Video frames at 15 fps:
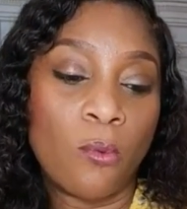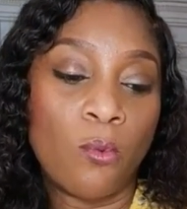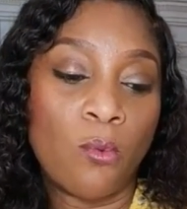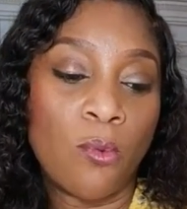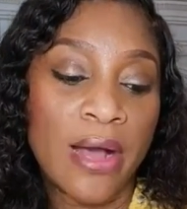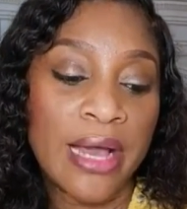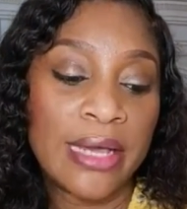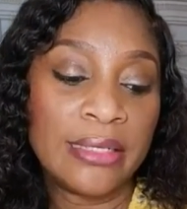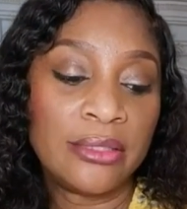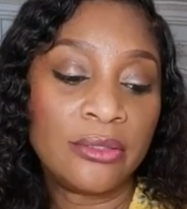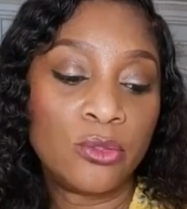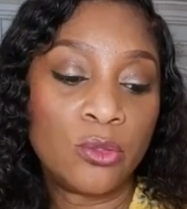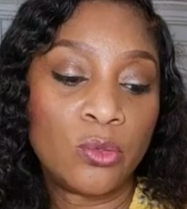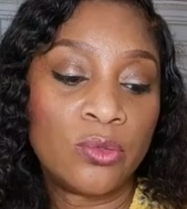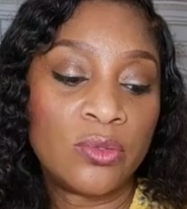Why
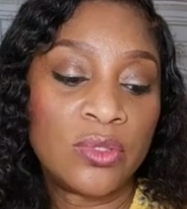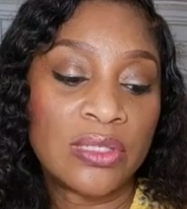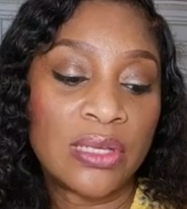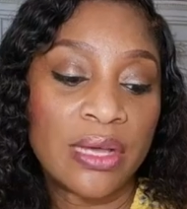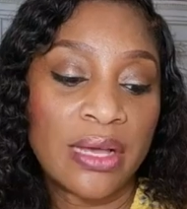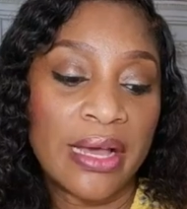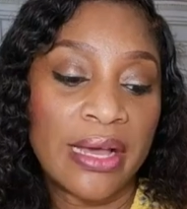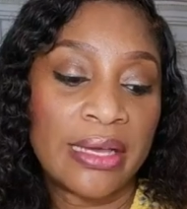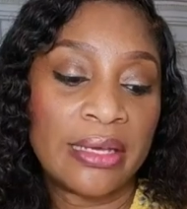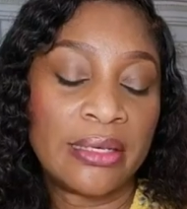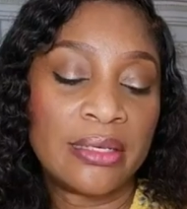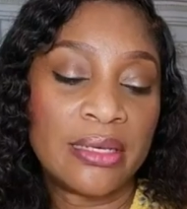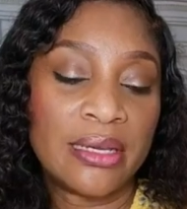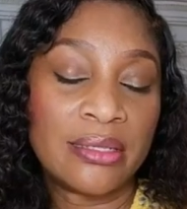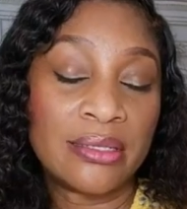don't
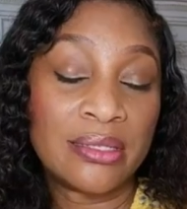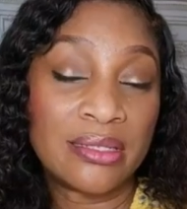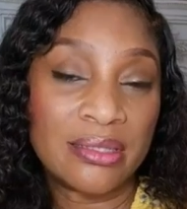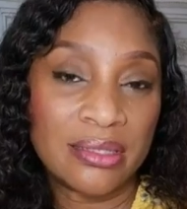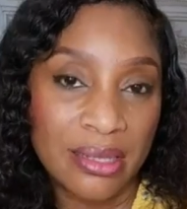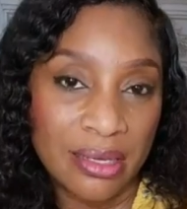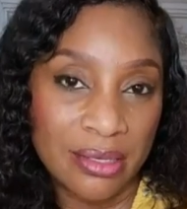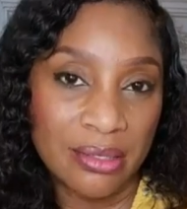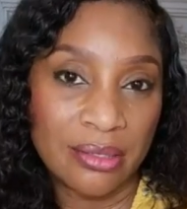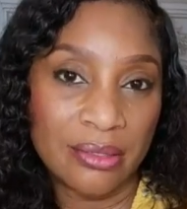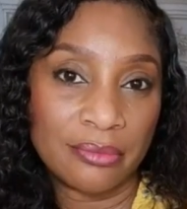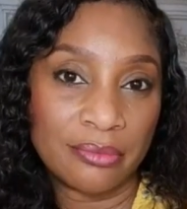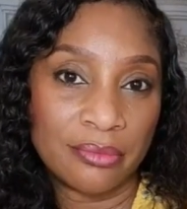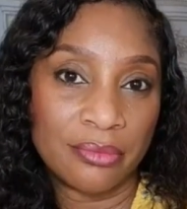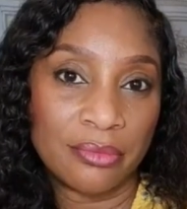I instead
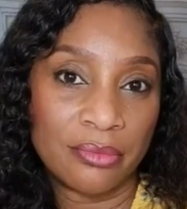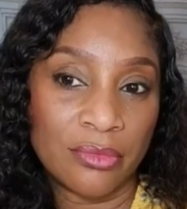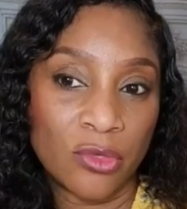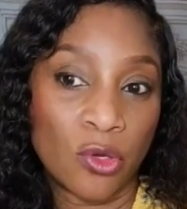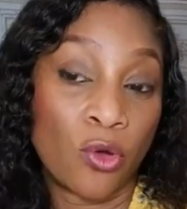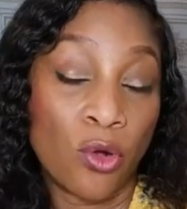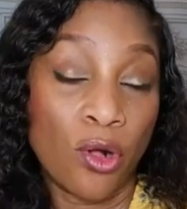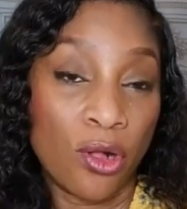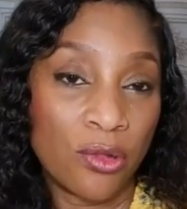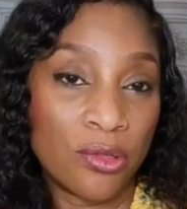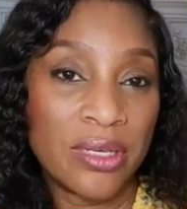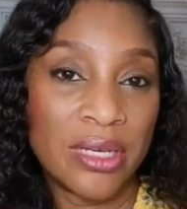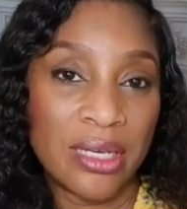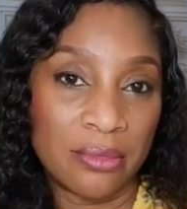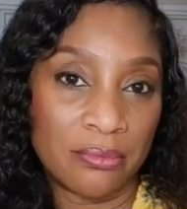call
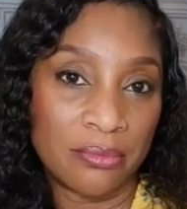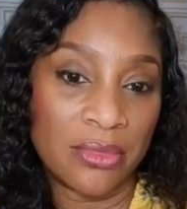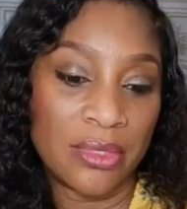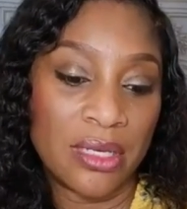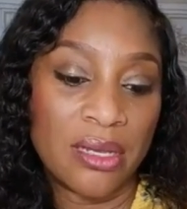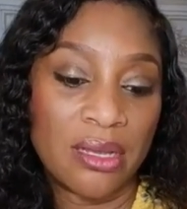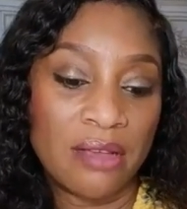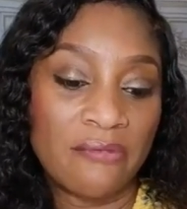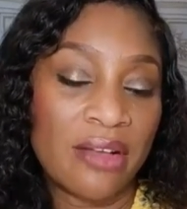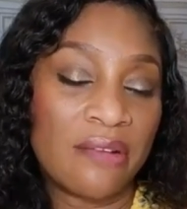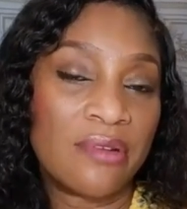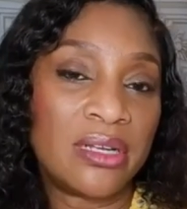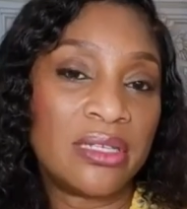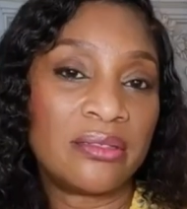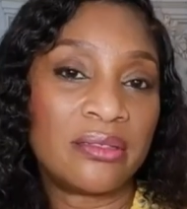him if I
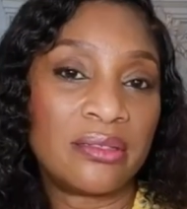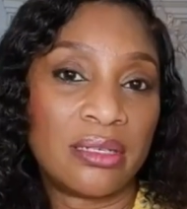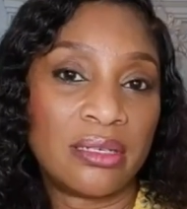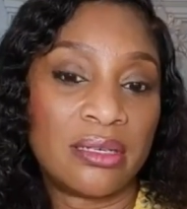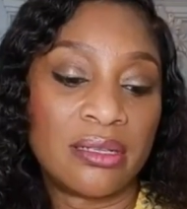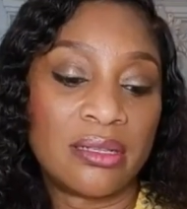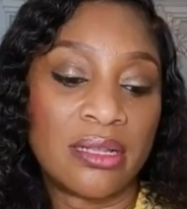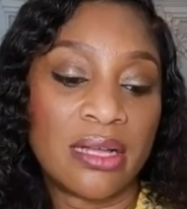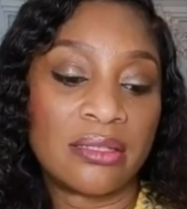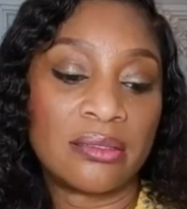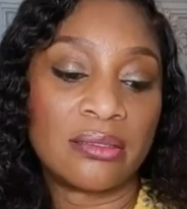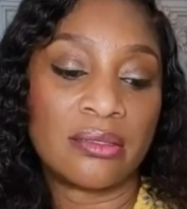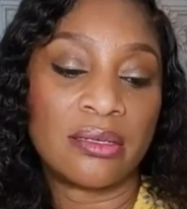really think that